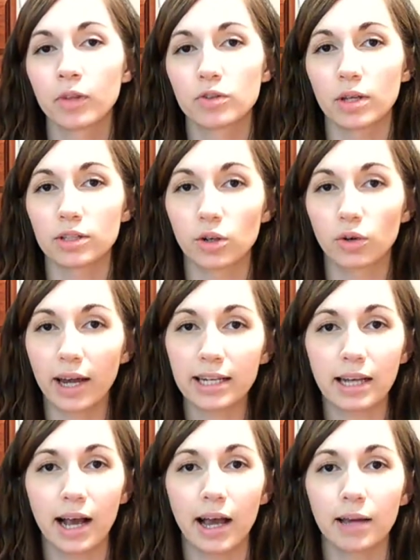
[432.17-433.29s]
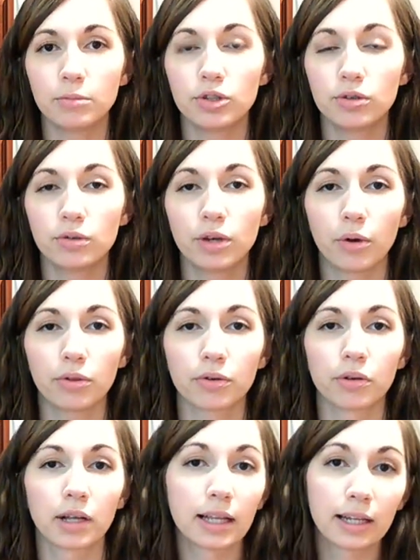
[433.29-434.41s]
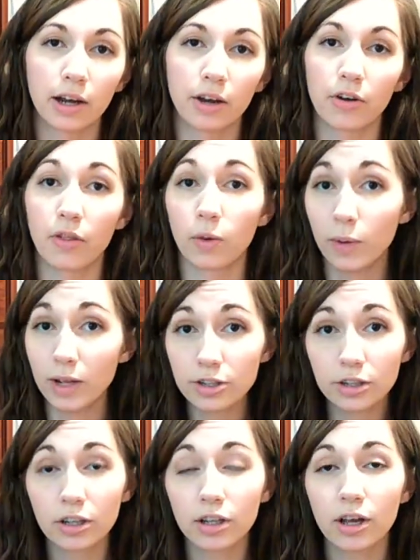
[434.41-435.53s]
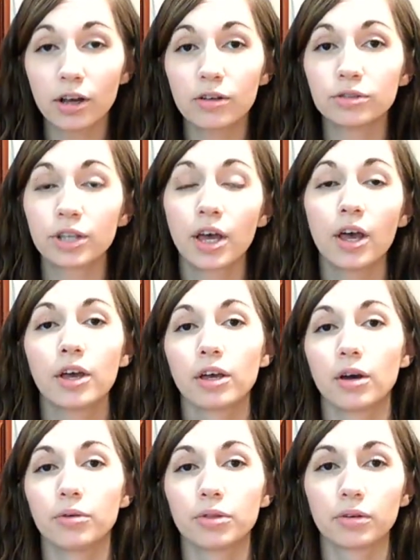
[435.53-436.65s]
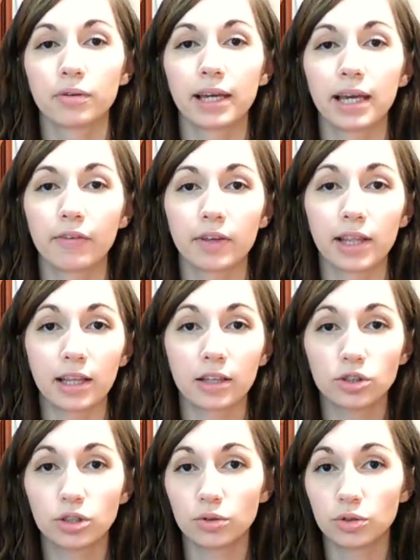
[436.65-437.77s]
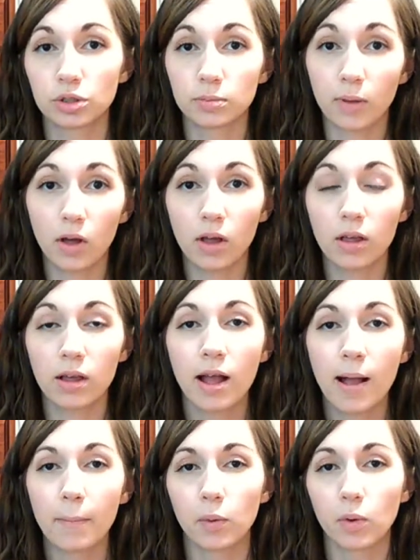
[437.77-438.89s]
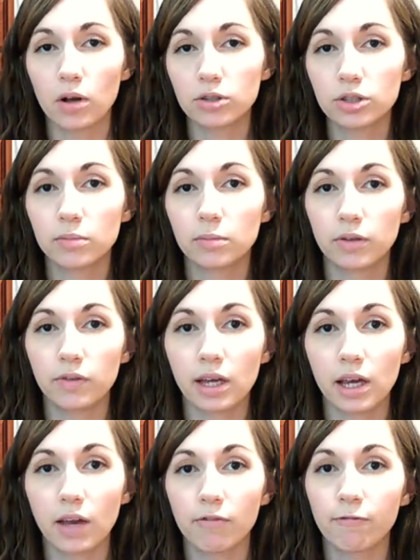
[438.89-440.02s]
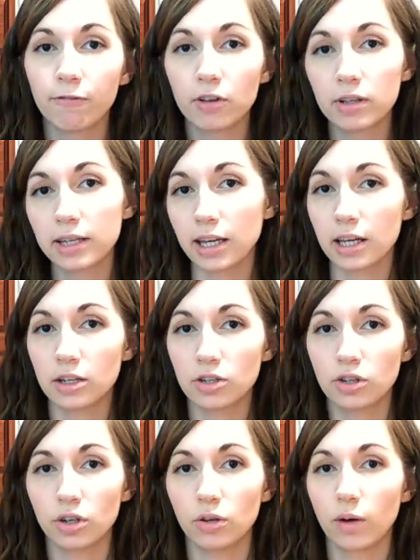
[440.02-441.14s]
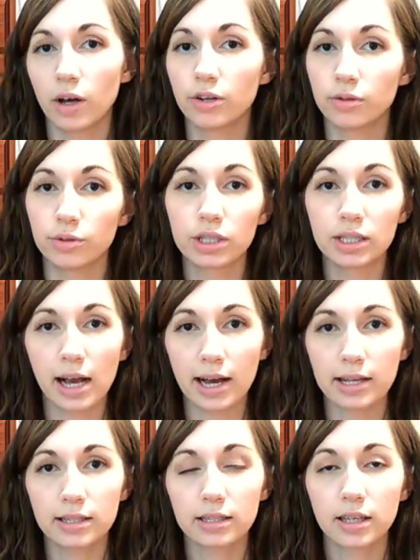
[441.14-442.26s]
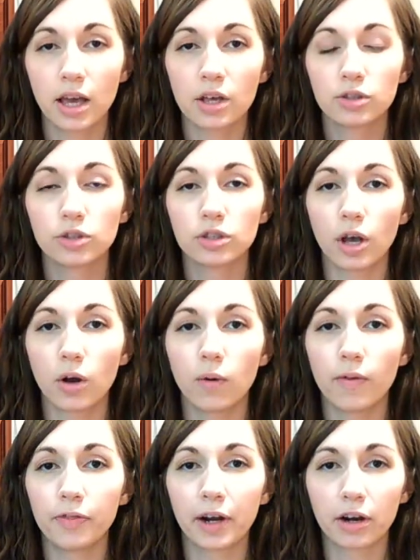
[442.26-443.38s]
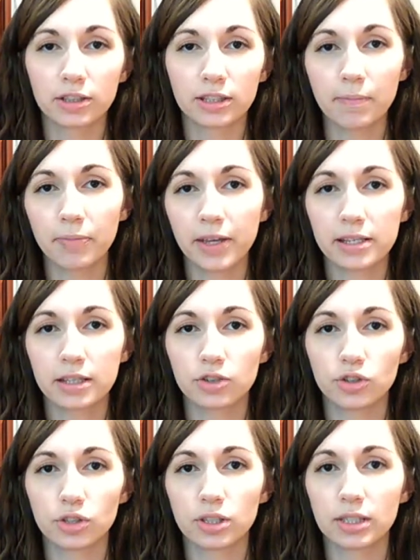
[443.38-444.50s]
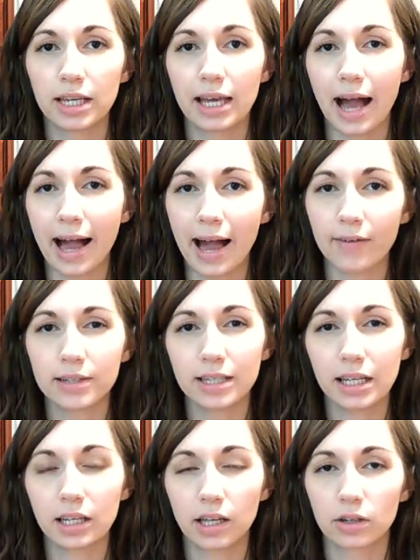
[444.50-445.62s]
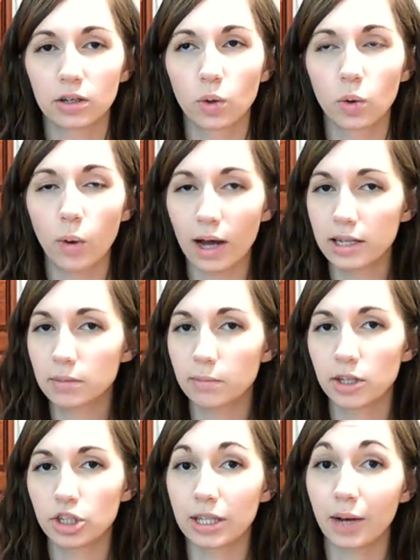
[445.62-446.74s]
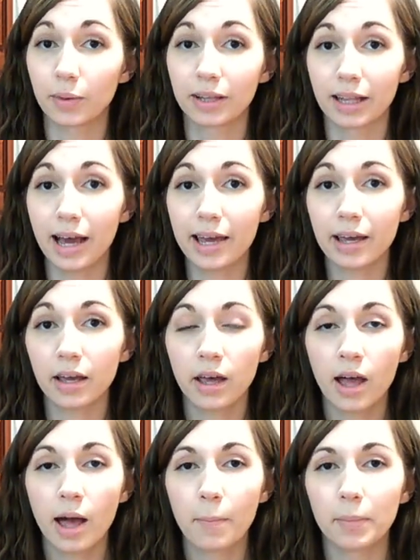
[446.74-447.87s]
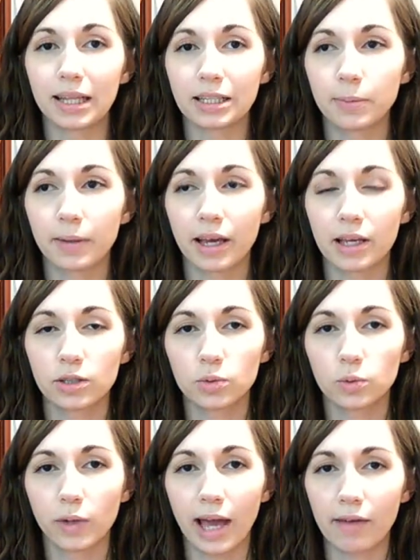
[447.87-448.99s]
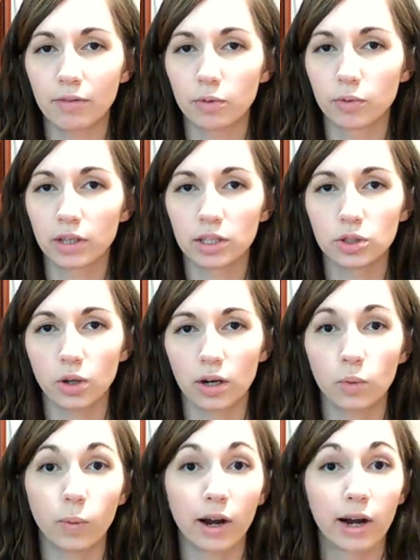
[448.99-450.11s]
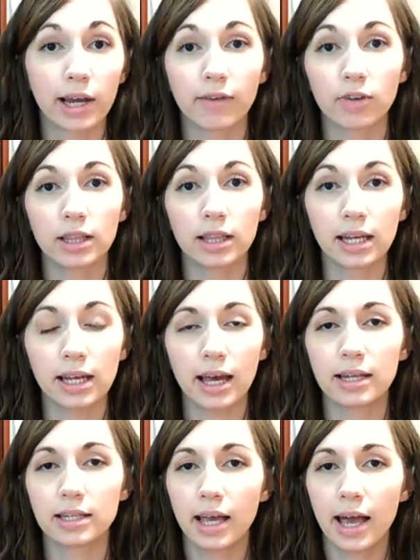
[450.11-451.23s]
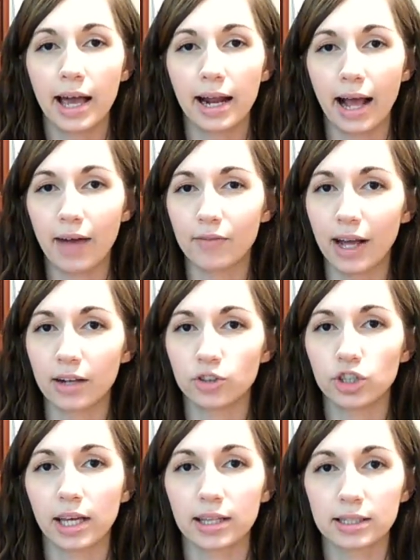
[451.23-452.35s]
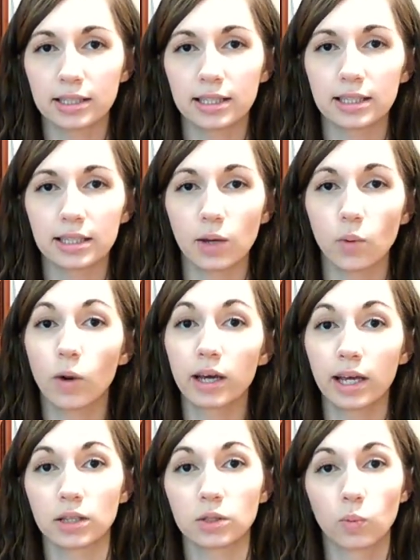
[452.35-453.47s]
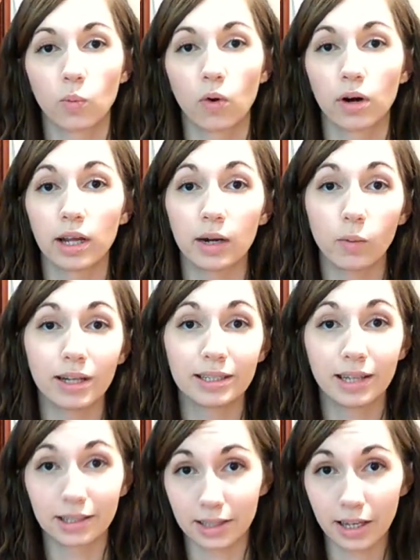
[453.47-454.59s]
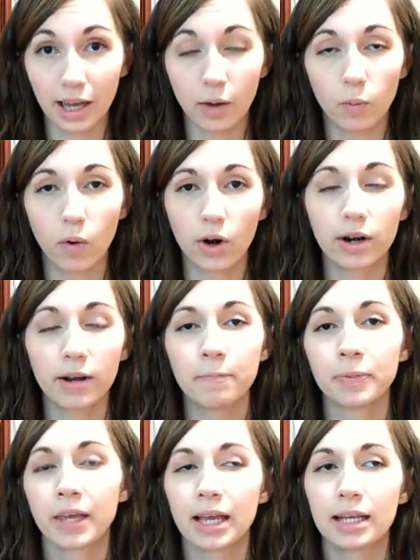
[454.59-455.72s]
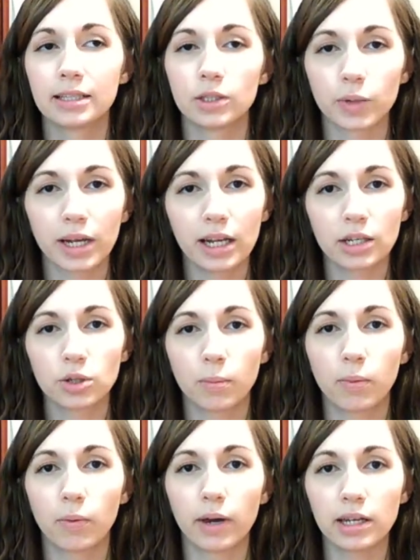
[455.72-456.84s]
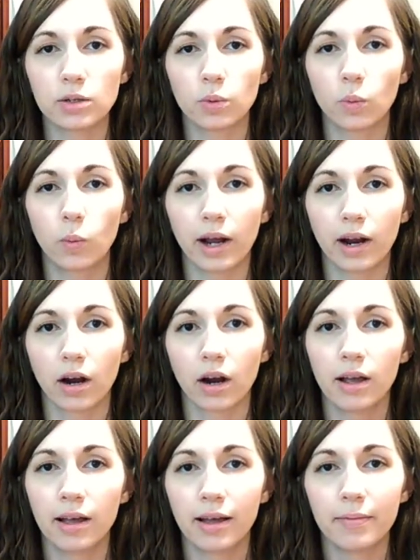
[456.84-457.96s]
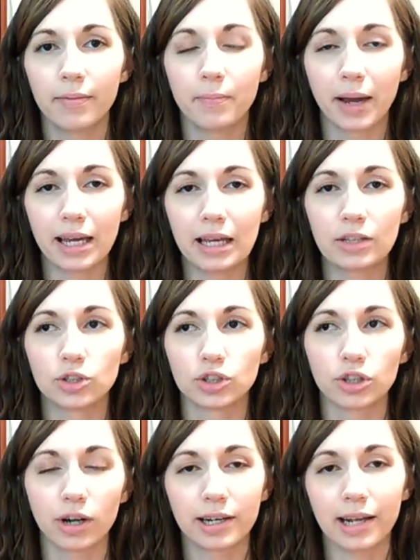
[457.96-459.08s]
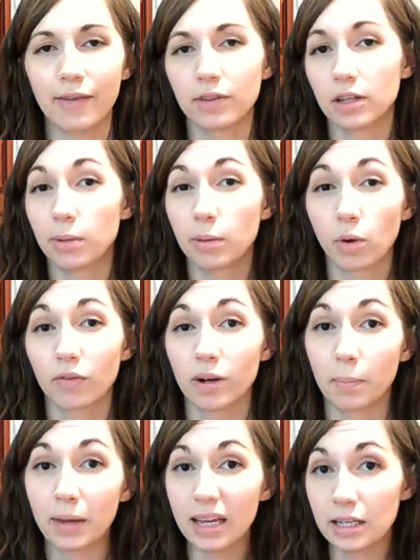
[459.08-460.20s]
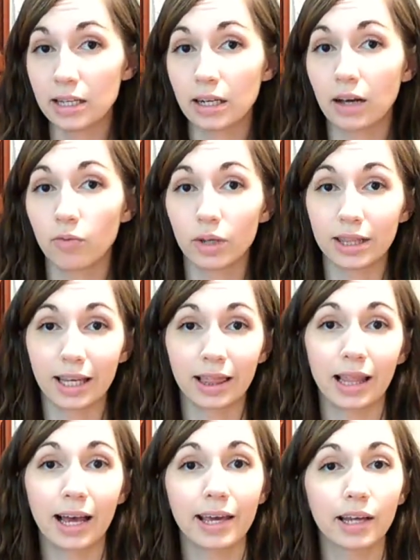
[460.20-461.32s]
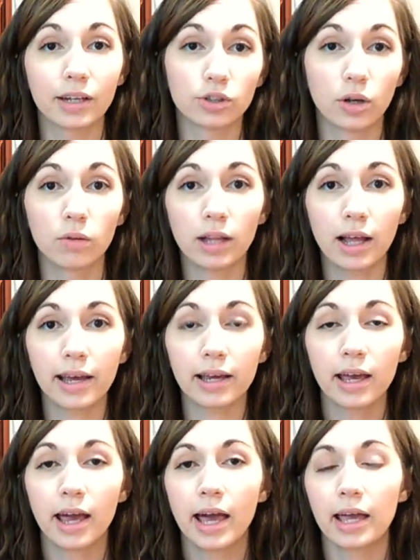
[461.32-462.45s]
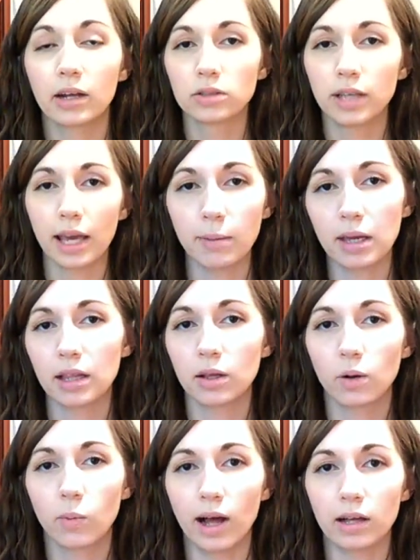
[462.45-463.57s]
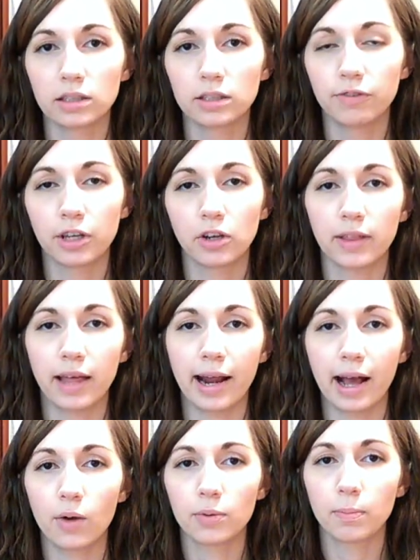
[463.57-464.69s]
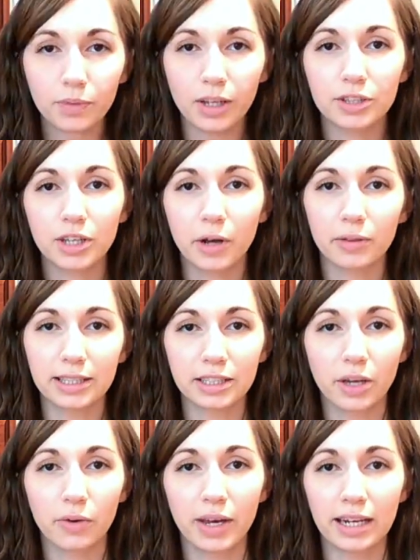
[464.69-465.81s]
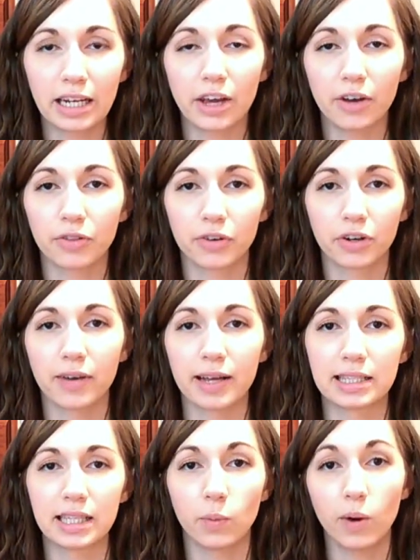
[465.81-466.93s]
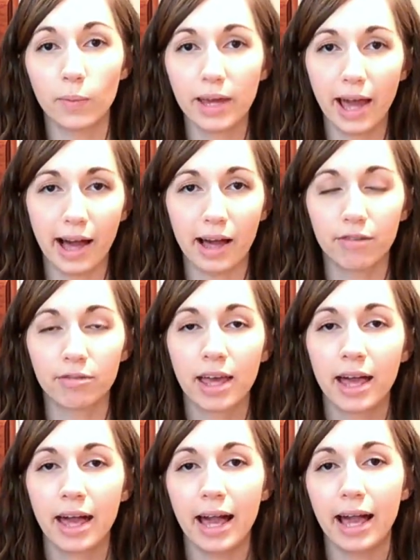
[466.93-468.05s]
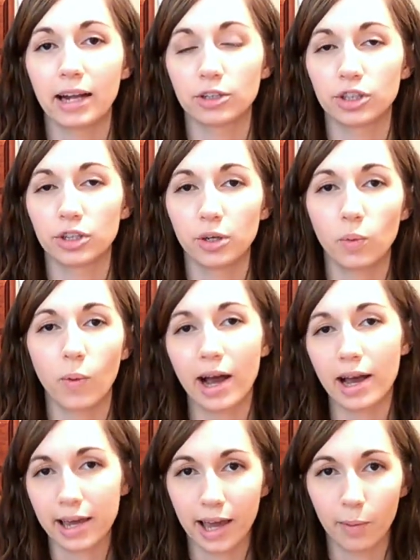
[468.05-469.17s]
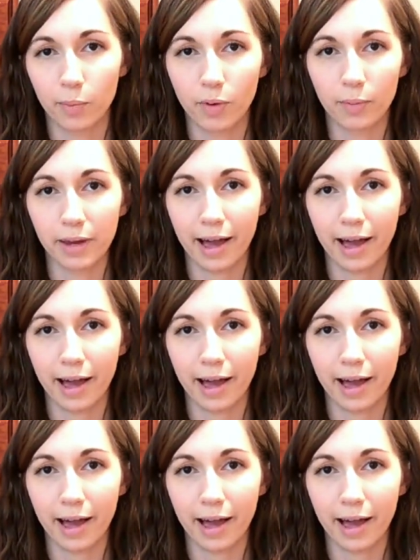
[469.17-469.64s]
so it's a great time to go through and clear out all the winter clothes, go through and get everything that's too small, but we're also moving fully into a new size. So there are some things that you'll see I haven't decluttered quite as much as I would like, but that's because we haven't really started wearing everything yet, and I haven't had a chance to see what gets worn and what doesn't get worn. Since we're getting to a point where my kids are starting to have a little bit more of an opinion of what they like and don't like, it'll take me a little while to figure that out. So let's go ahead and go through and see what we have, and I'll show you why I kept what we